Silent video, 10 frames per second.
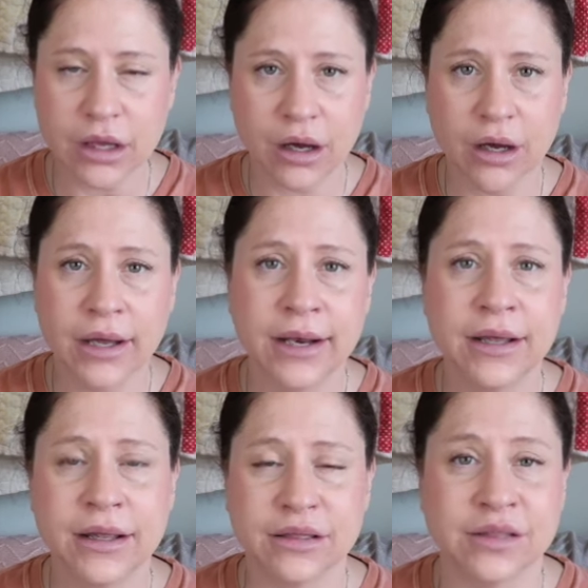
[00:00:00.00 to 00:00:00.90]

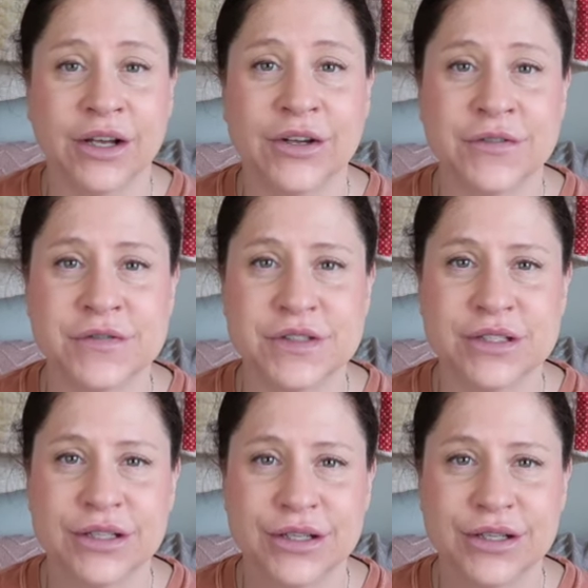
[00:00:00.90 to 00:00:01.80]
God
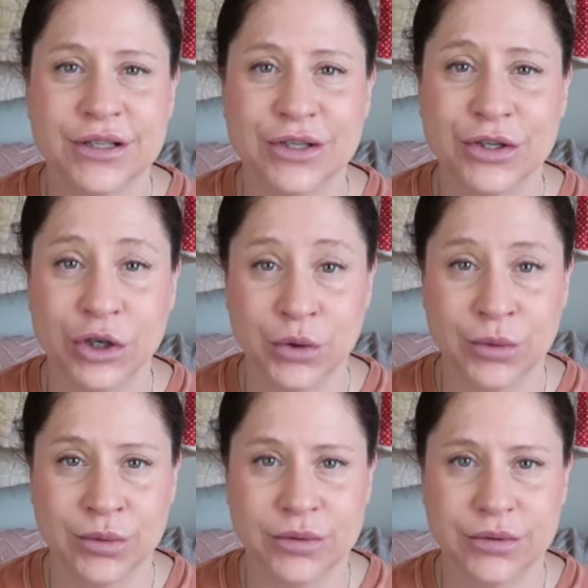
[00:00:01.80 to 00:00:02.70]
loves
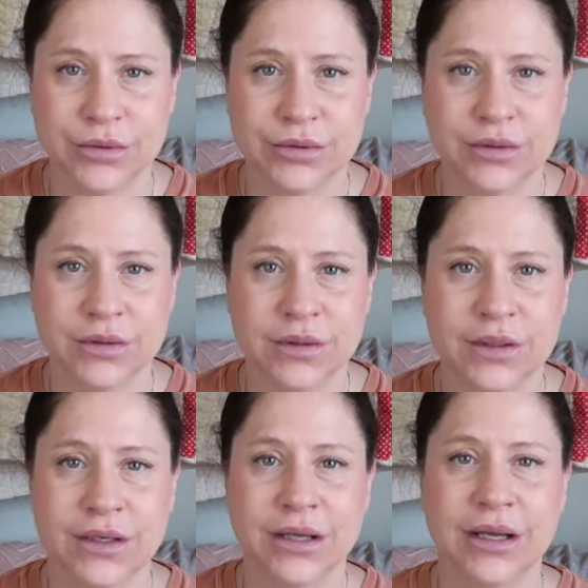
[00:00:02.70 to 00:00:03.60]
you.
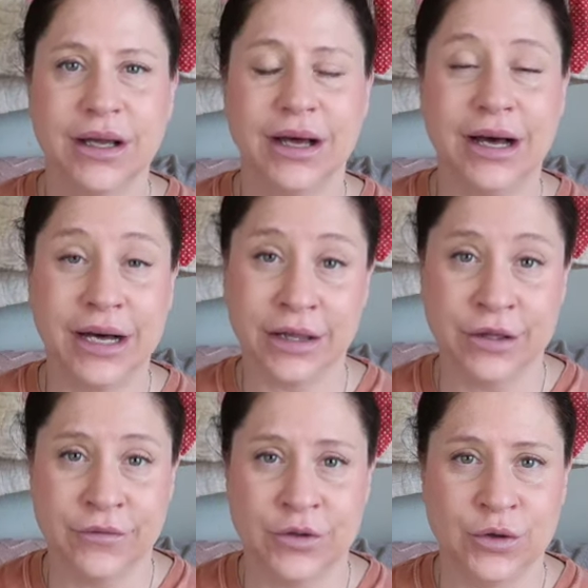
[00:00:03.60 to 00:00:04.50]
I
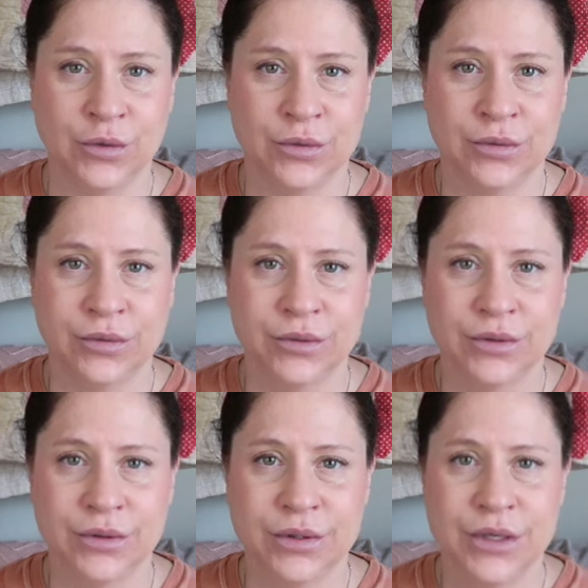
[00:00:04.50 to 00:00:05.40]
love you.
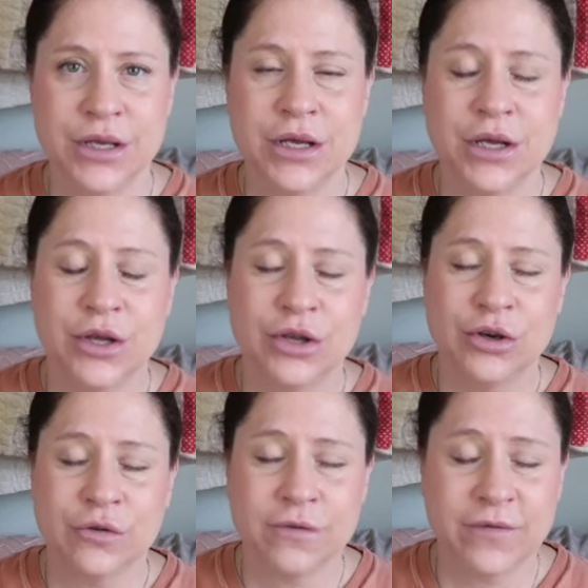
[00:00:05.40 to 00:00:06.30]

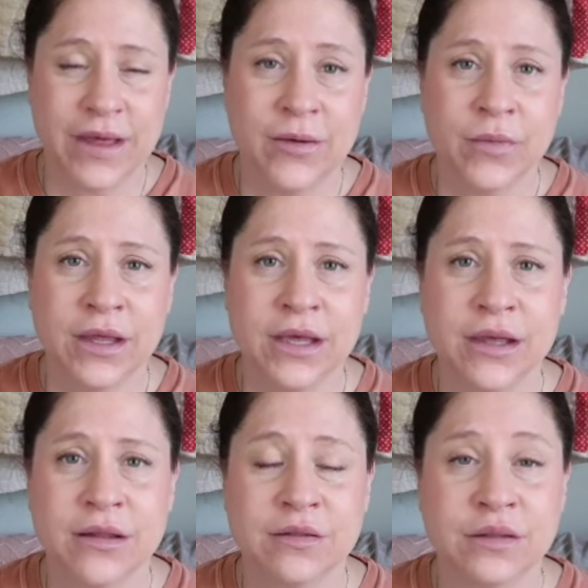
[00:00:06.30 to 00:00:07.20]
Your
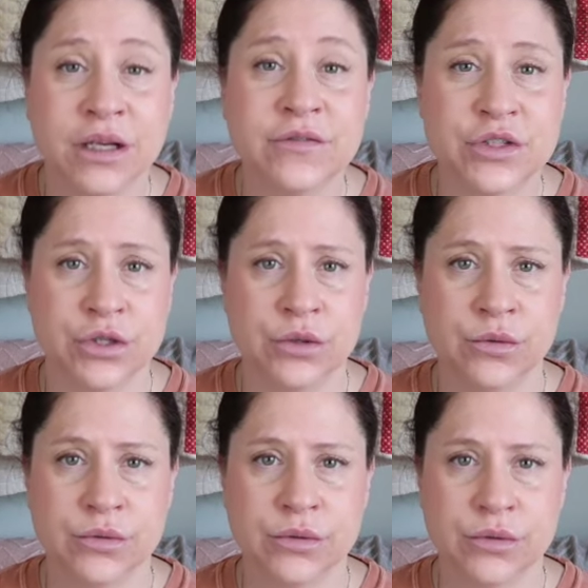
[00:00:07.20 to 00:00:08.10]
family loves
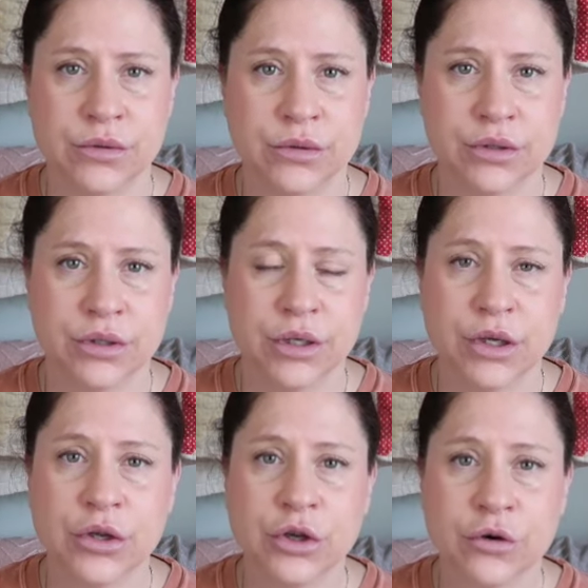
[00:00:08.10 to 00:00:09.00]
you.
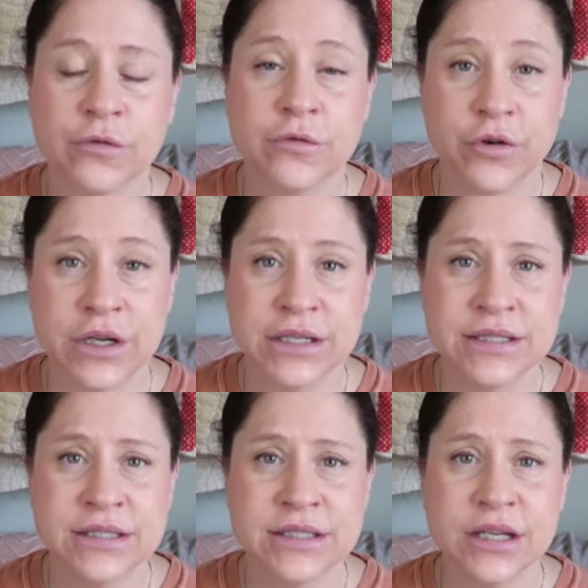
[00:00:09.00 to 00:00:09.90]
Your
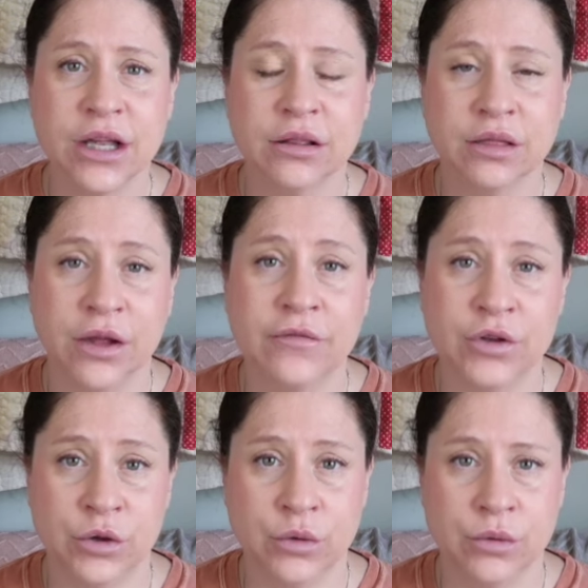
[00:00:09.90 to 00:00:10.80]
friends love
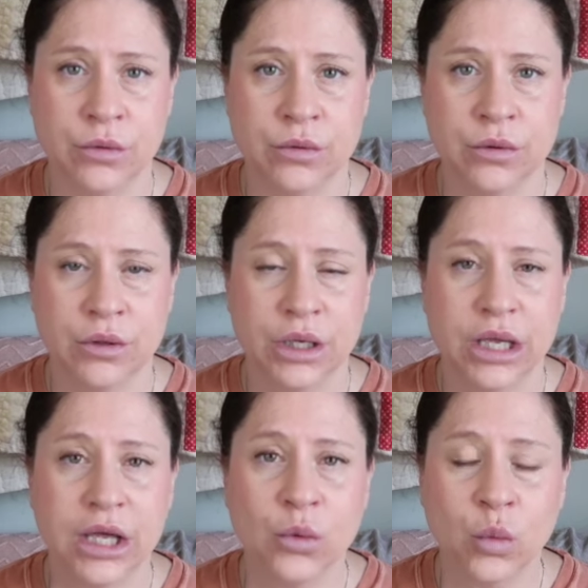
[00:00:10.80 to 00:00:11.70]
you.
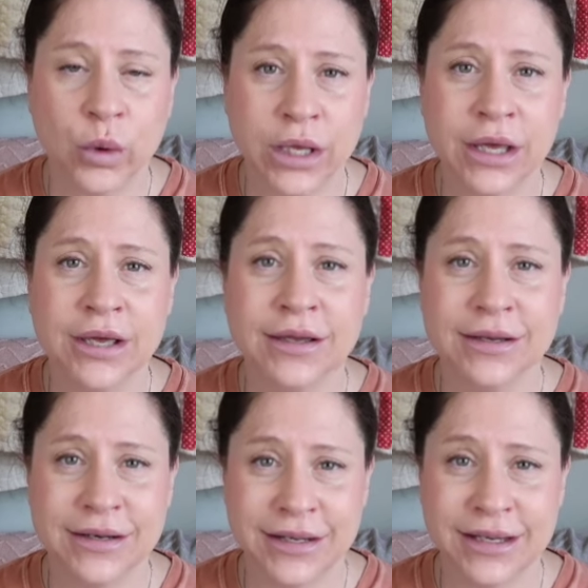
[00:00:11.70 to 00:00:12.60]
And we
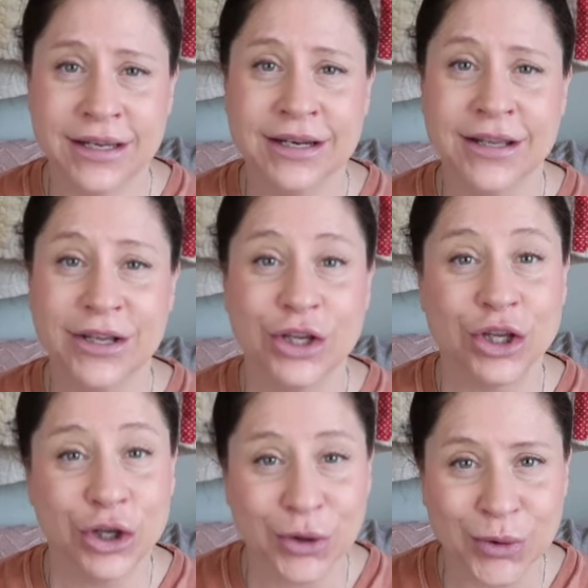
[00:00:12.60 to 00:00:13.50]
need
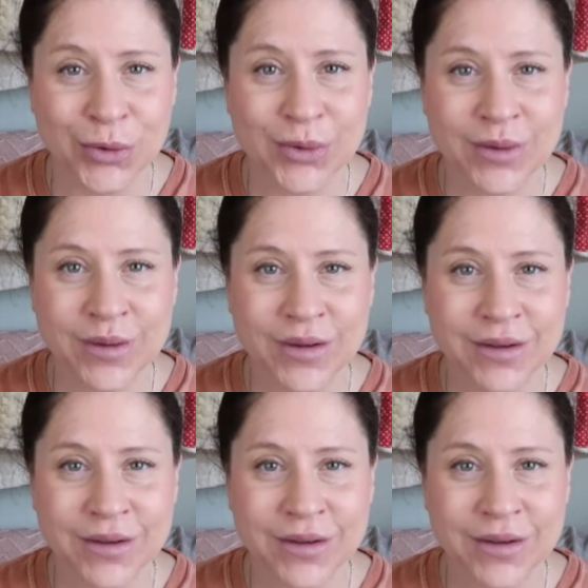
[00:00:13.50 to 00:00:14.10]
you